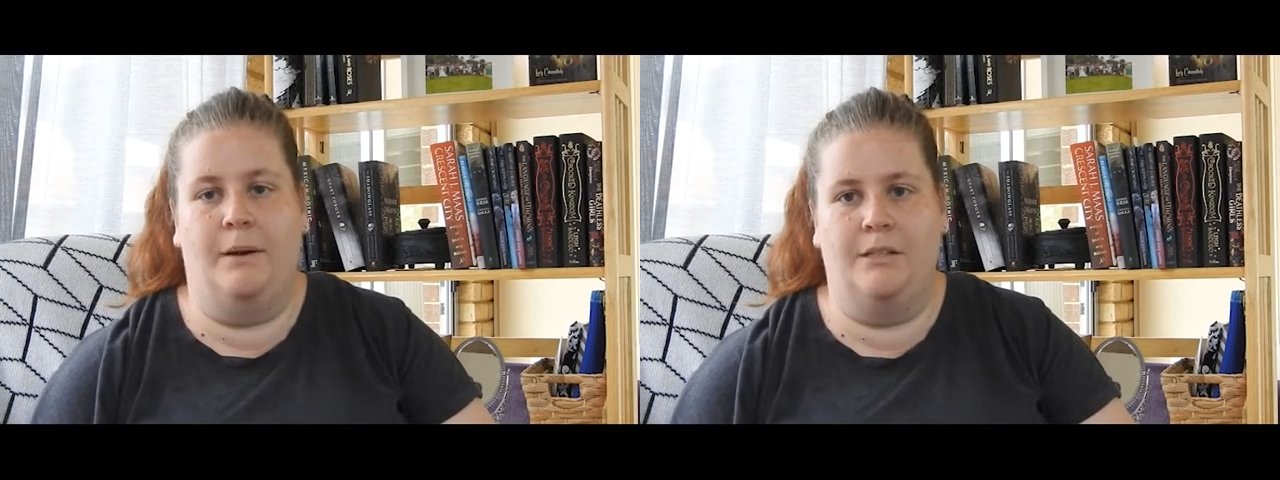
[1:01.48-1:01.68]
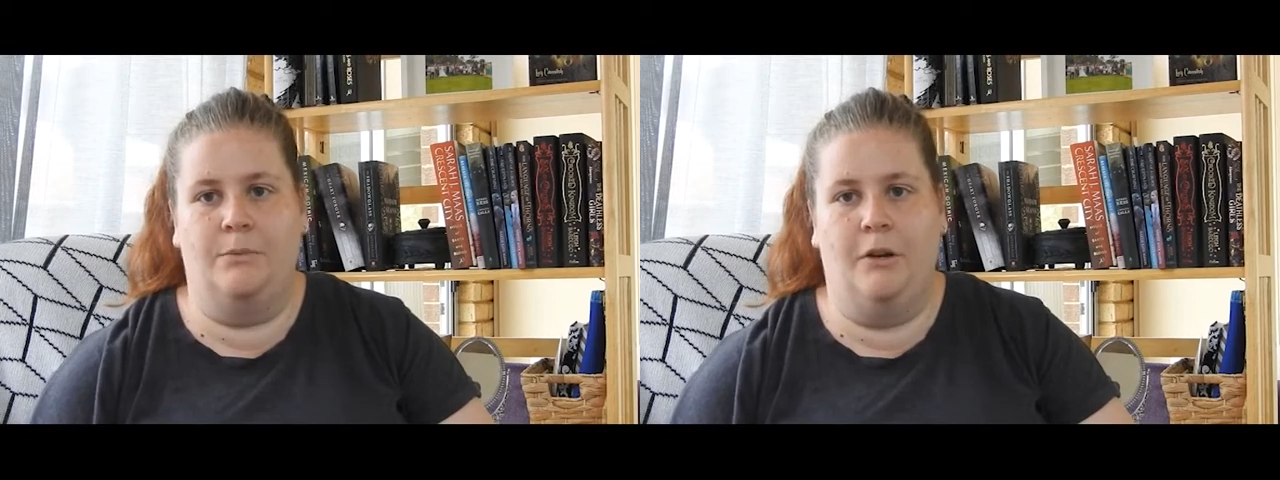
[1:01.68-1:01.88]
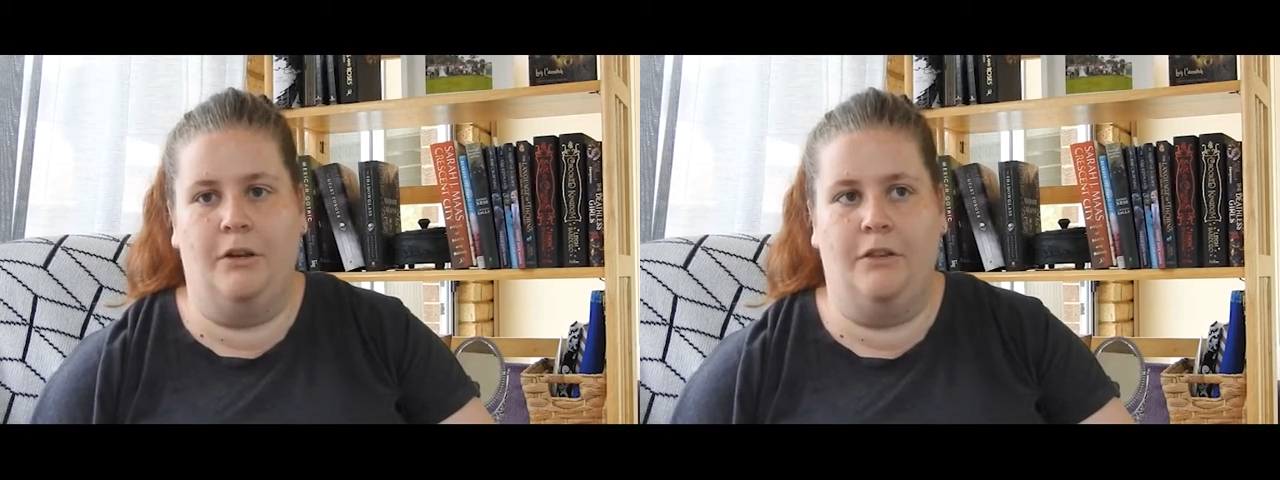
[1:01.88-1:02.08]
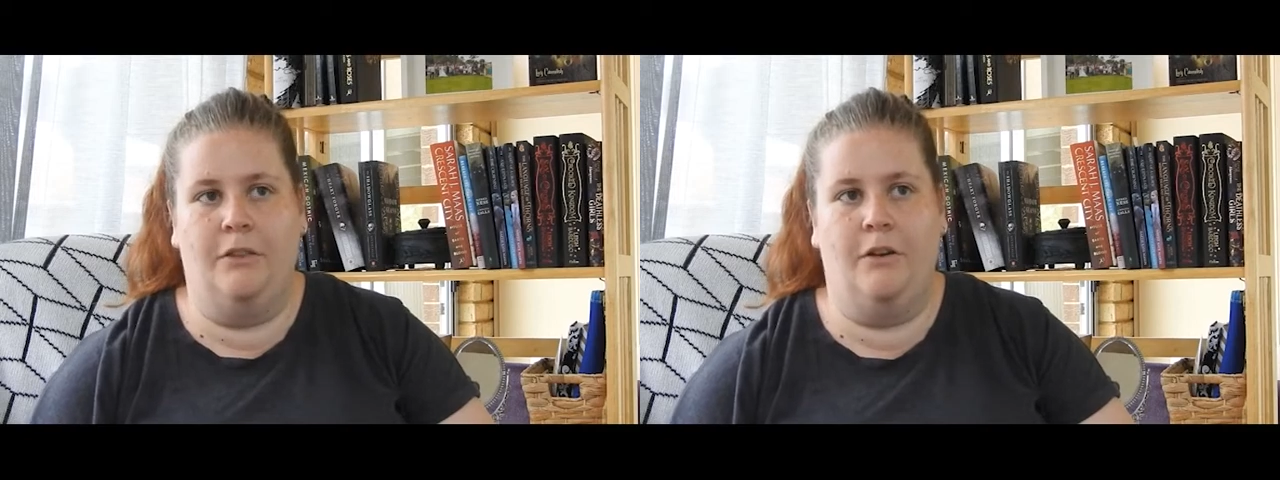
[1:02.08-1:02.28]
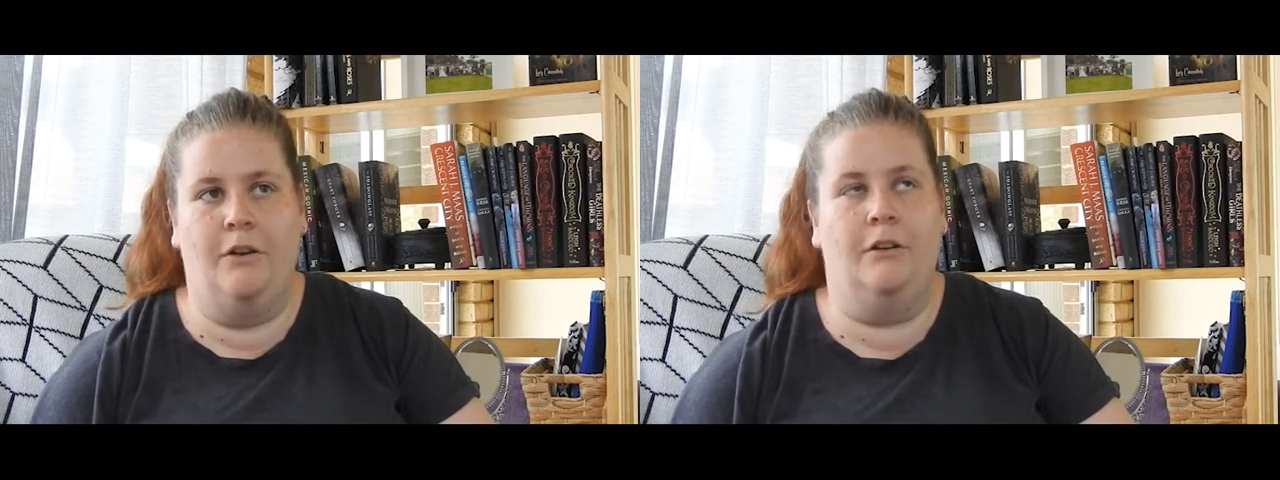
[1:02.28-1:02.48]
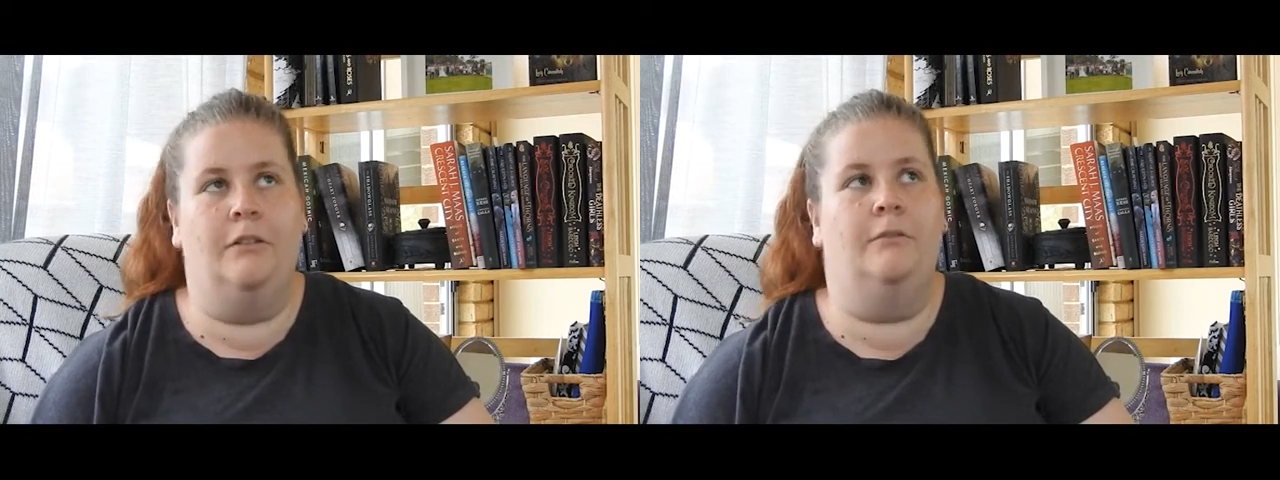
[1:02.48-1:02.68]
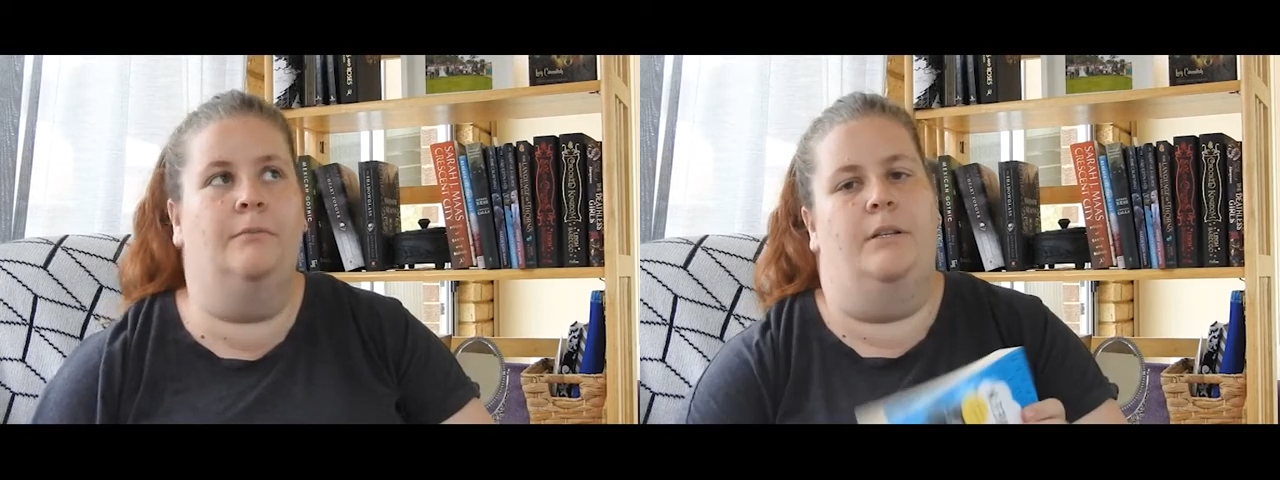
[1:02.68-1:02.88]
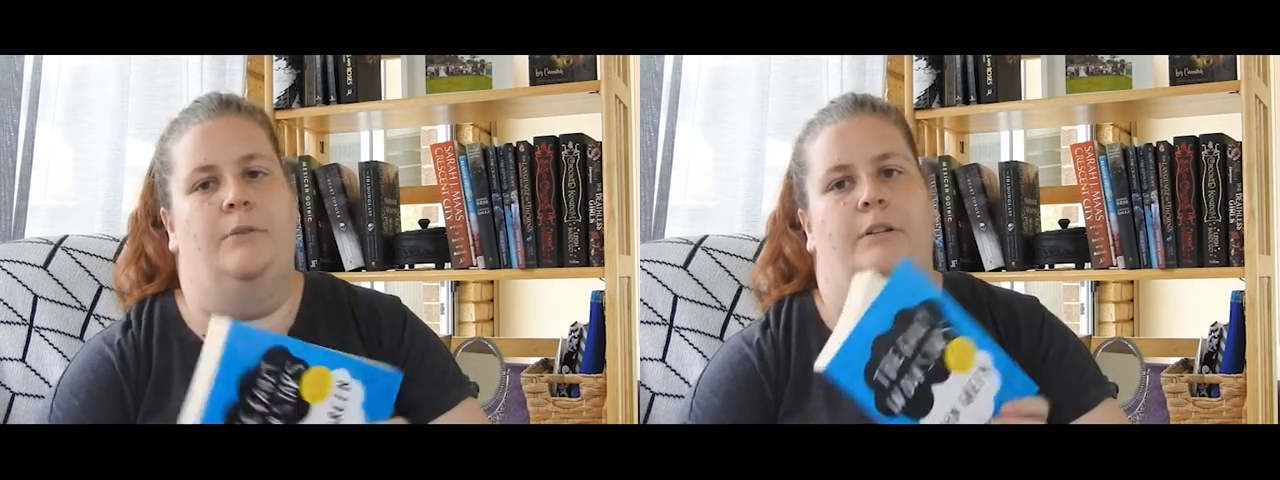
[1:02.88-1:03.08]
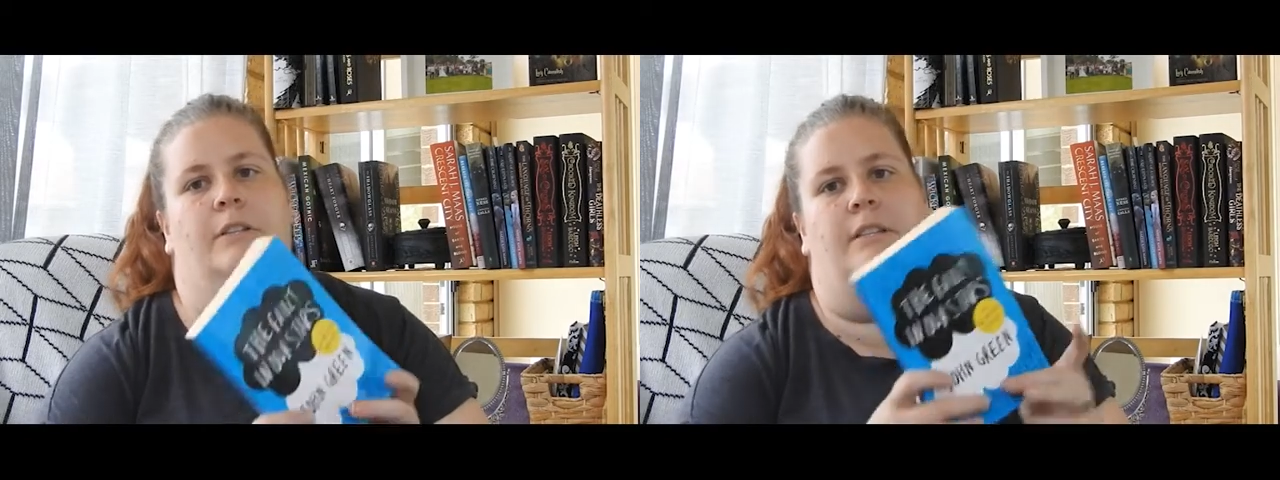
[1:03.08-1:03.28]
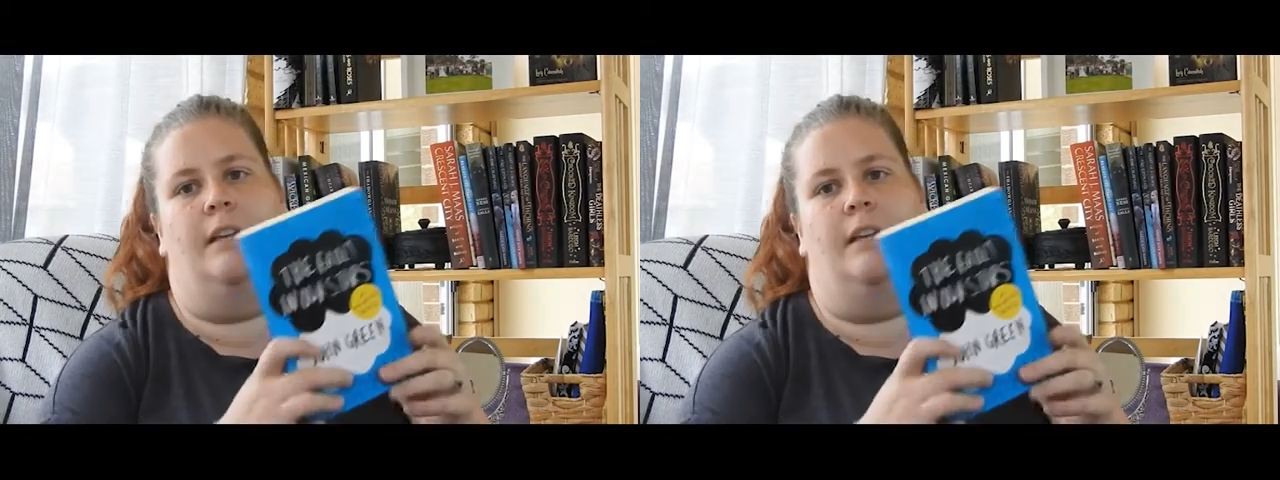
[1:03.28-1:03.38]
Buzzwordathon, which was